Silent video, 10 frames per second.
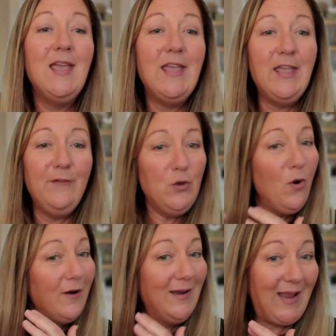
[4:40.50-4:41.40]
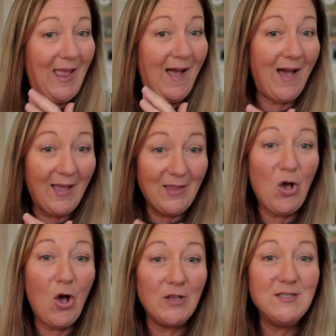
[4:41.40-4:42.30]
If you are in a high
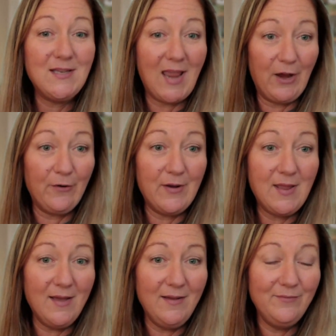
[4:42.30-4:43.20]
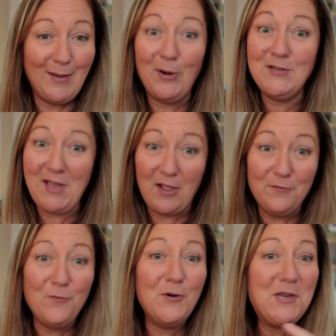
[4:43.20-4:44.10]
cost area, parts of
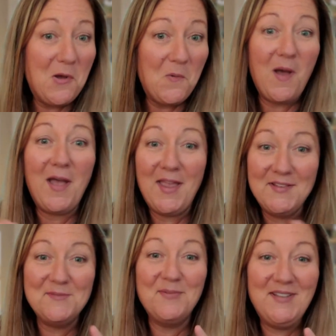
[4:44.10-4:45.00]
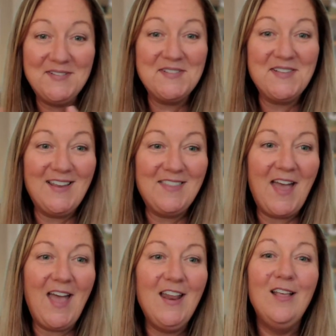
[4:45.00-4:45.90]
California, Hawaii, some places like
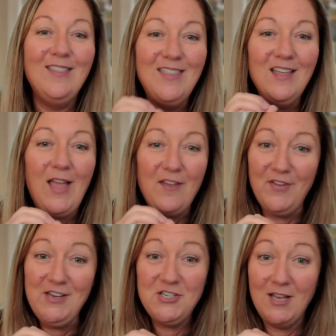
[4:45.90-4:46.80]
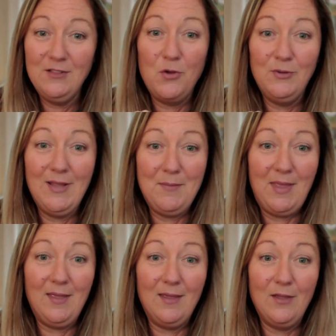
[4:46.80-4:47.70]
that, the FHA loan
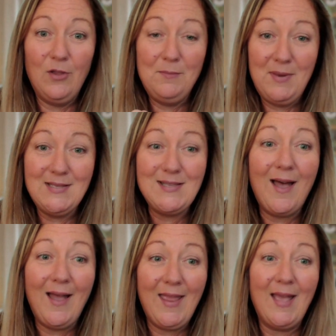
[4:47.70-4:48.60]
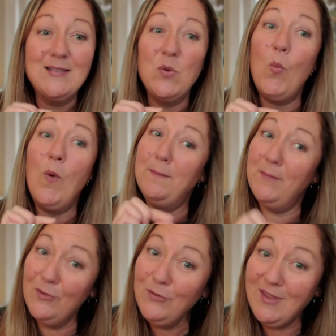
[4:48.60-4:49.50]
limit can be as high as
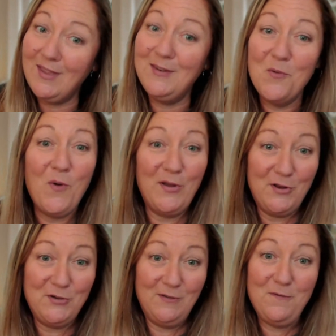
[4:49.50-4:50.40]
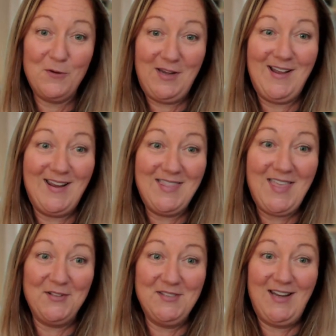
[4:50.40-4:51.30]

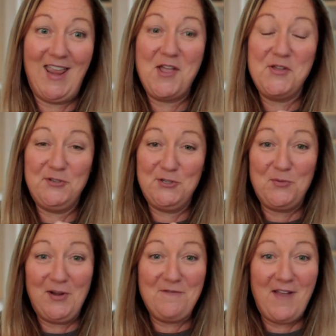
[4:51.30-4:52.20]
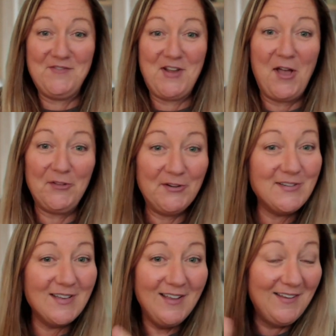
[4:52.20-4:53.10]

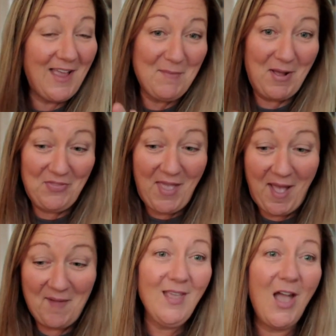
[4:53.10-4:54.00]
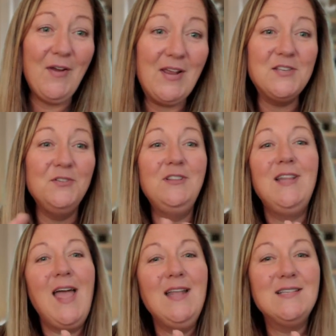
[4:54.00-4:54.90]
$1,149,825. How about that? All right, so
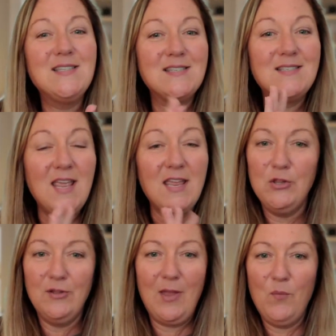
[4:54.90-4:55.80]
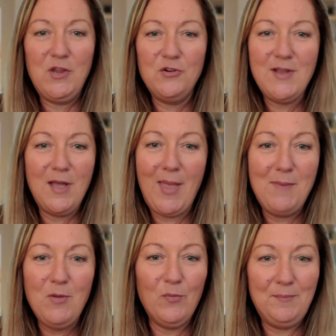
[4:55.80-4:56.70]
let's take a look at what your down
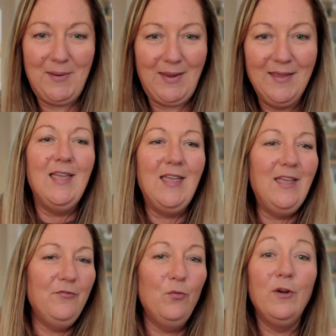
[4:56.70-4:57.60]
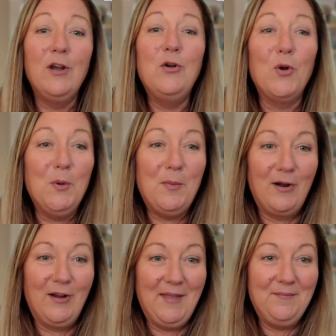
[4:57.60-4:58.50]
payment would be if we're in a normal
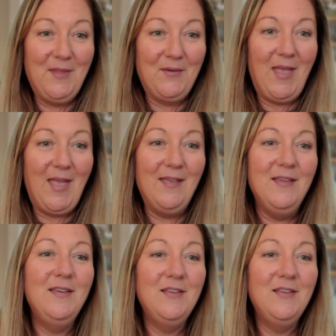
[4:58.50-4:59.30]
market, okay?